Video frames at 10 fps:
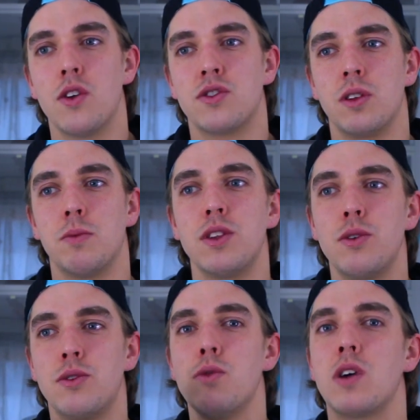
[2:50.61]
so that when
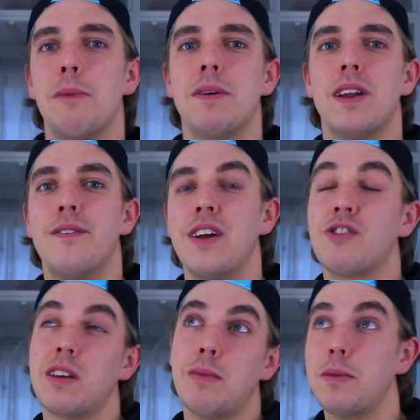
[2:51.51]
you do come in
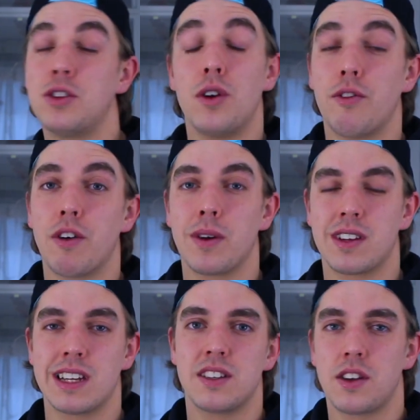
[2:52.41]
eventually, maybe 2 or 3
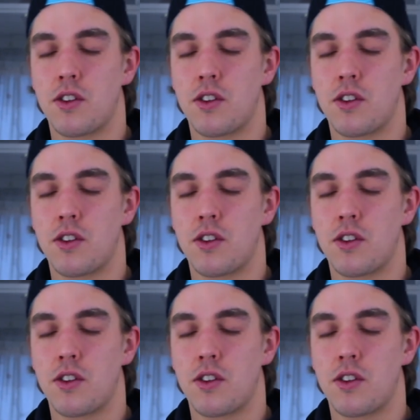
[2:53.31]
weeks later,